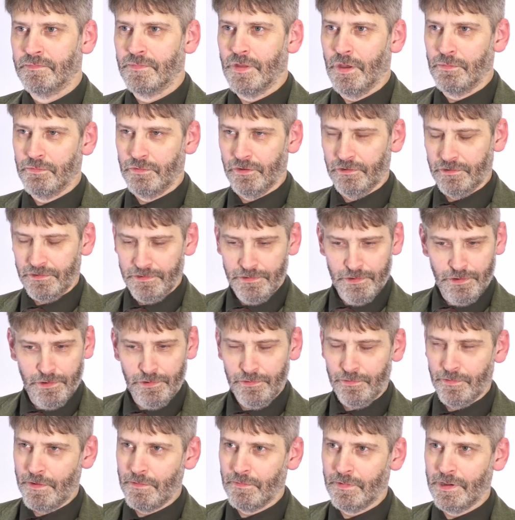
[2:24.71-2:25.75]
I'm just an
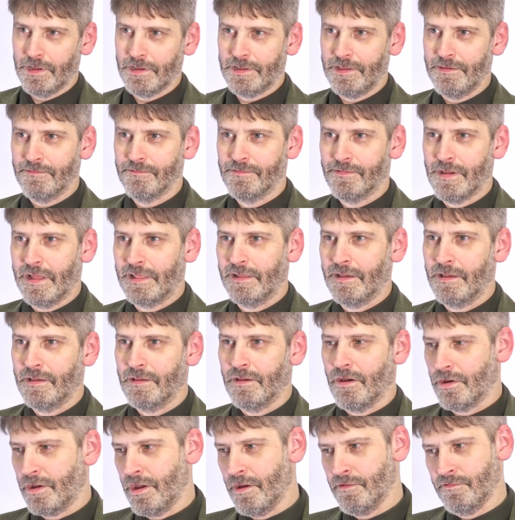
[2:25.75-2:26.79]
ordinary working fella.
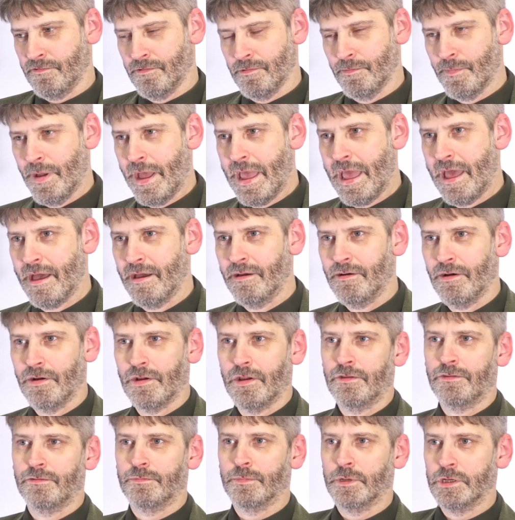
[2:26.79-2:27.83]
I go from here, I
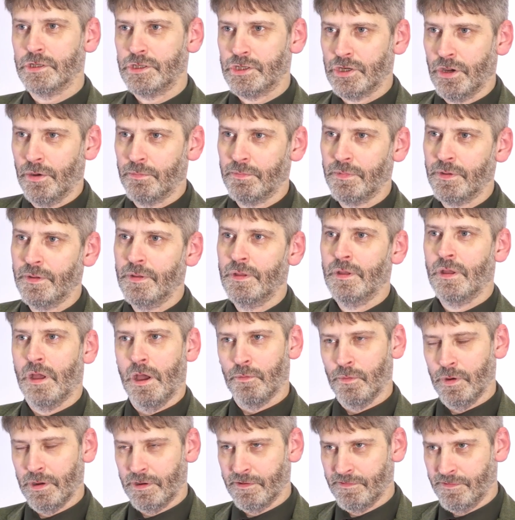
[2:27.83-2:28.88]
go to my job,
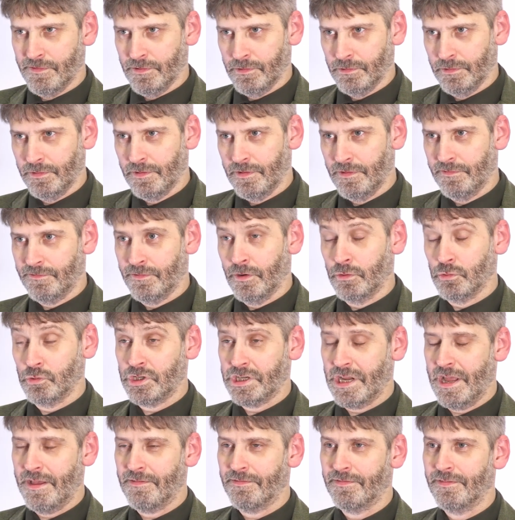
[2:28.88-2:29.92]
I work a full
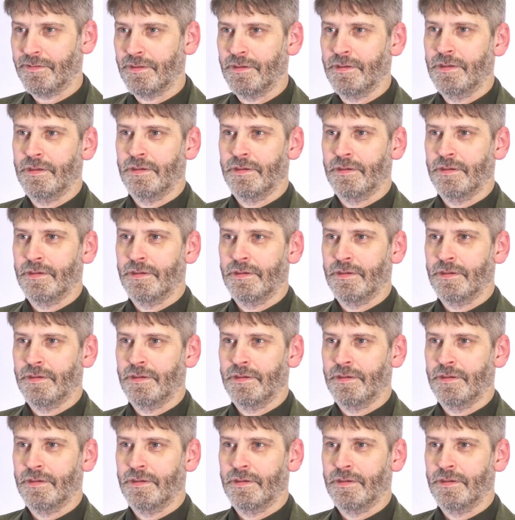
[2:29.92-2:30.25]
shift,